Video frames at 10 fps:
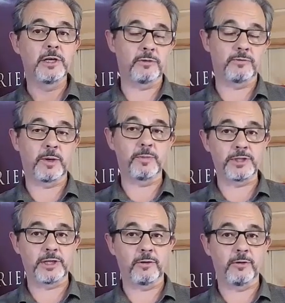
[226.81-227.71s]
to a very
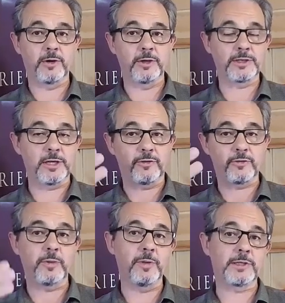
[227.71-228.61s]
particular audience in
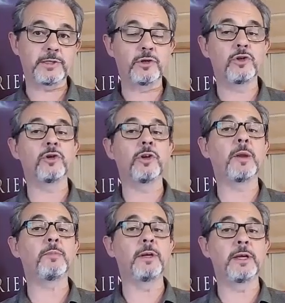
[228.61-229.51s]
3 minutes. Could
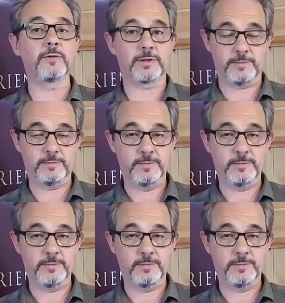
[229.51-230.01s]
not believe it.